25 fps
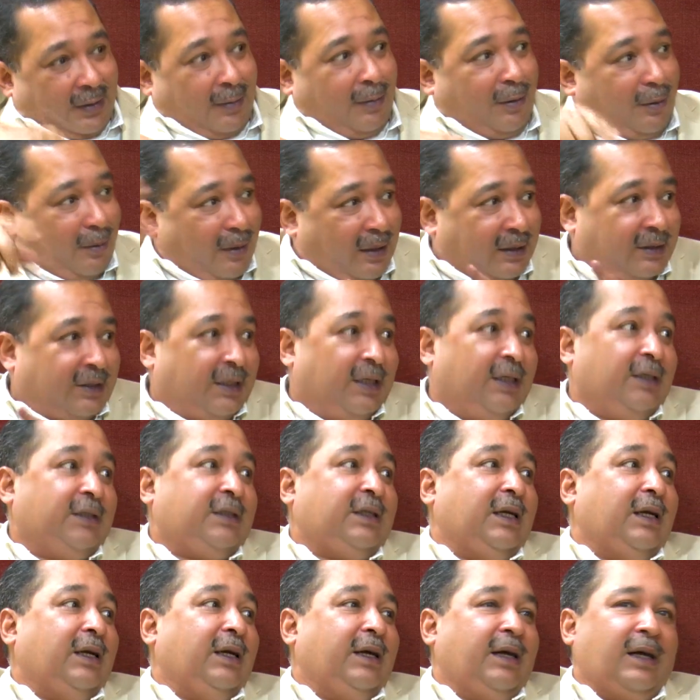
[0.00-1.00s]
Baruva's tea is
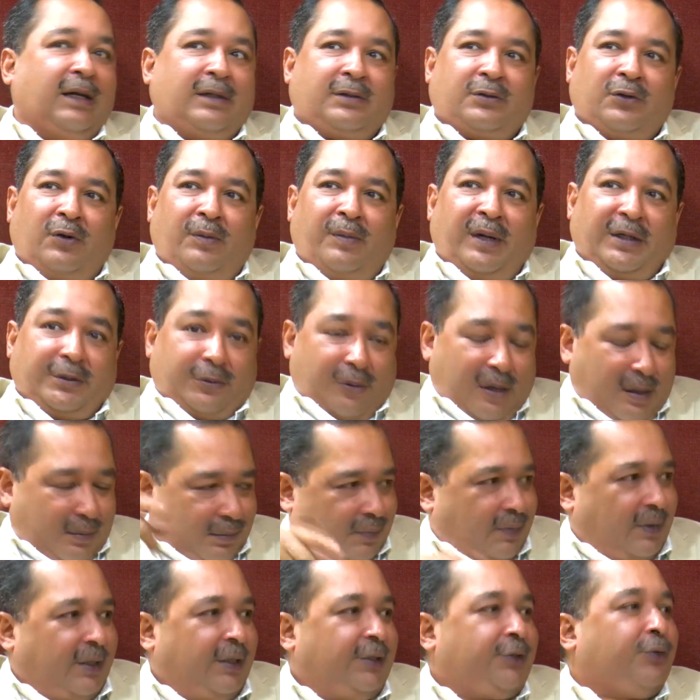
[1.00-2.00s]
selling at so much, so
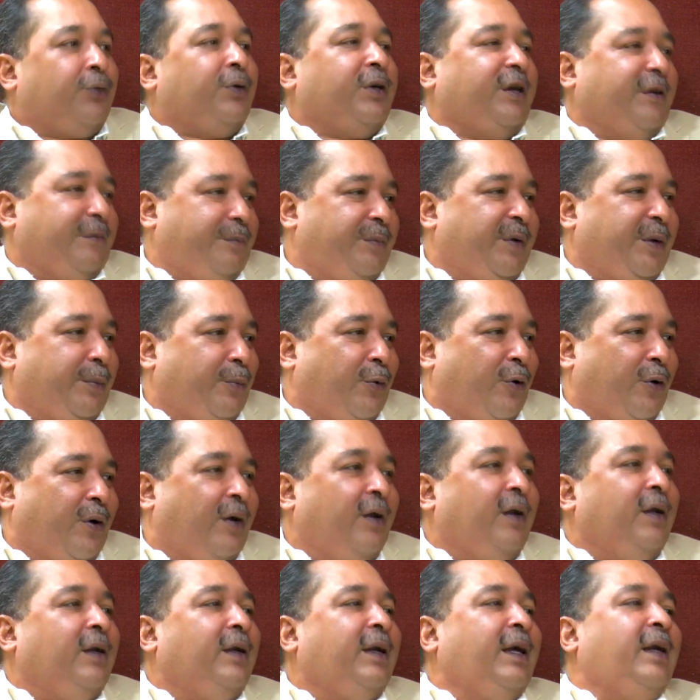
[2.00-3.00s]
he should give me more,
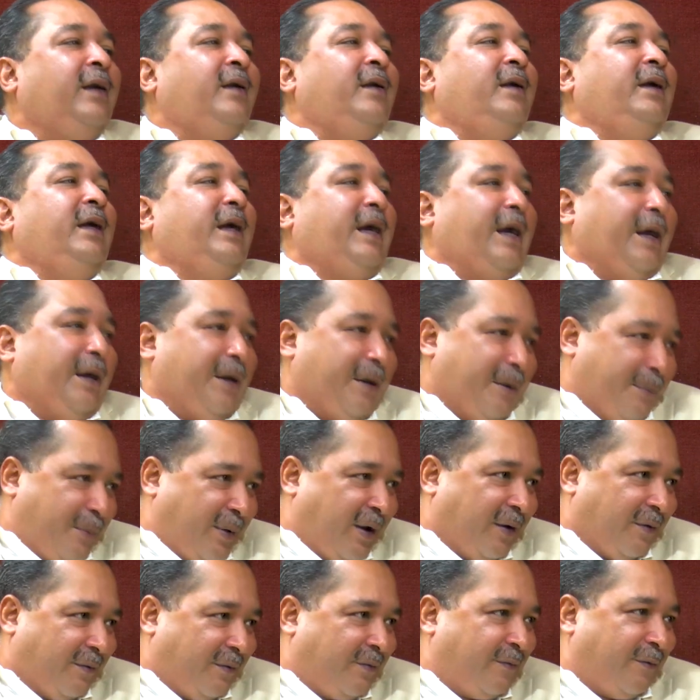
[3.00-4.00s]
then he can
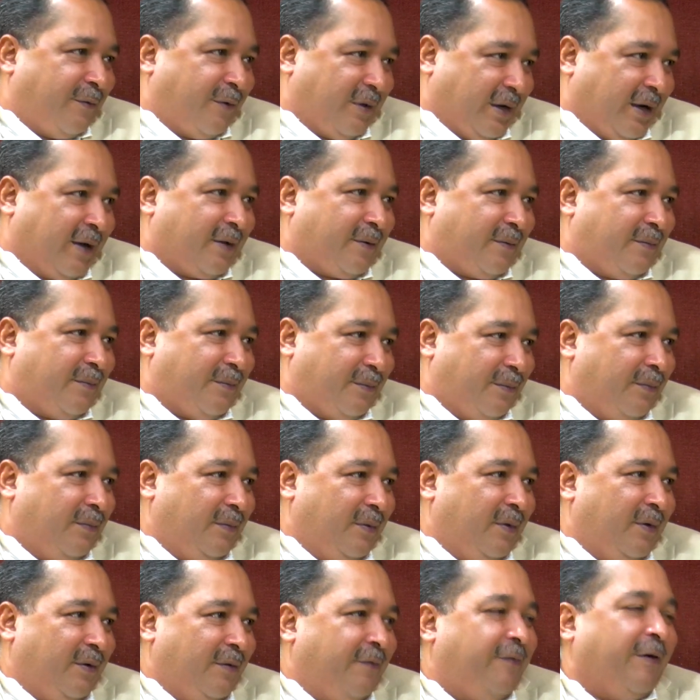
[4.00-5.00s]
demand for that
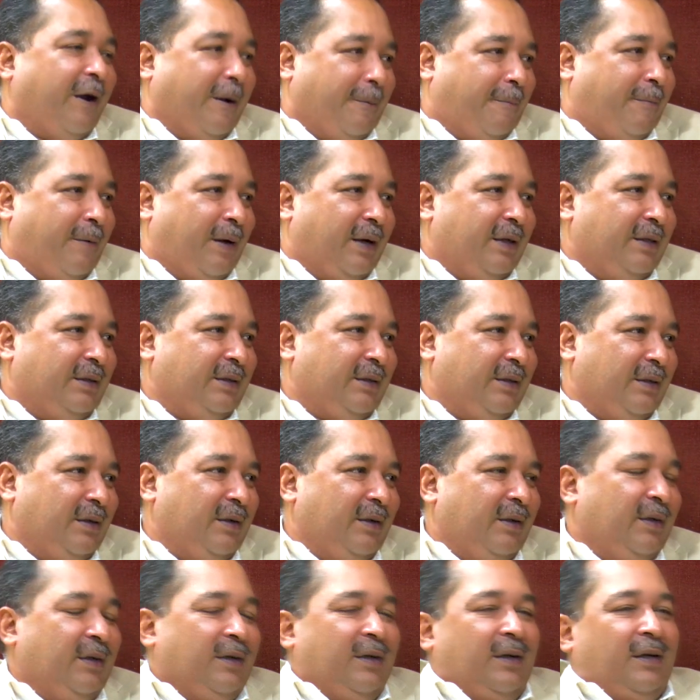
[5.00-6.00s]
fair price.
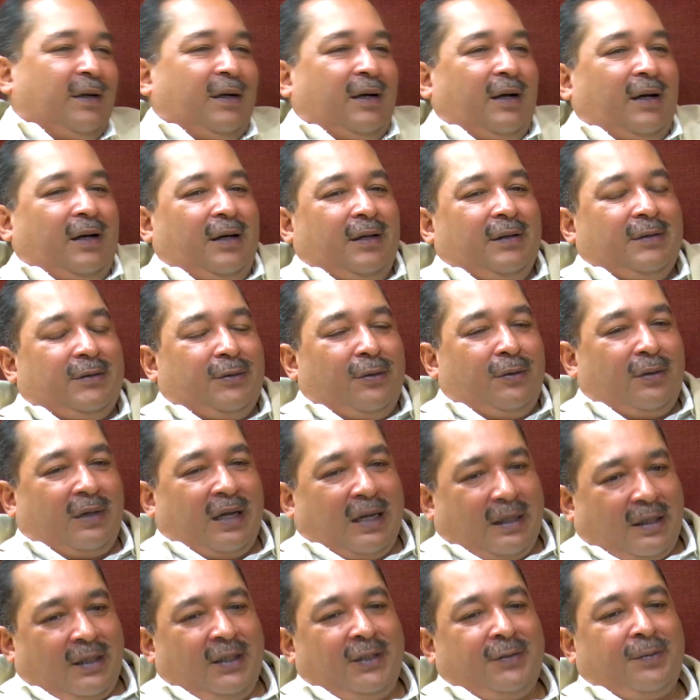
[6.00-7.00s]
So
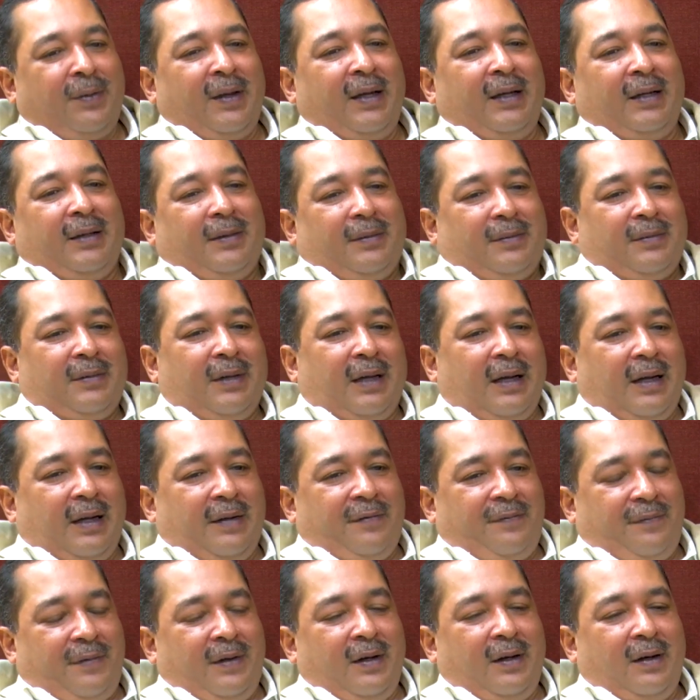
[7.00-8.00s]
that is why I
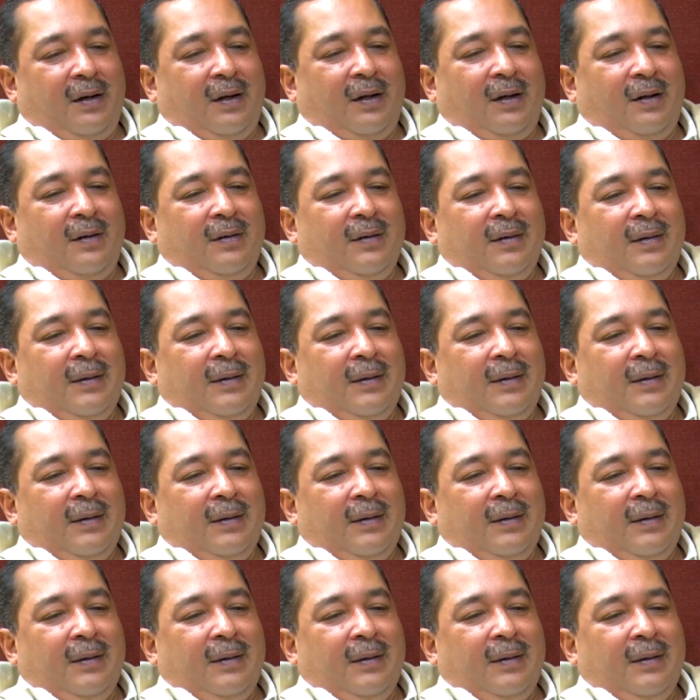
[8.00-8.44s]
feel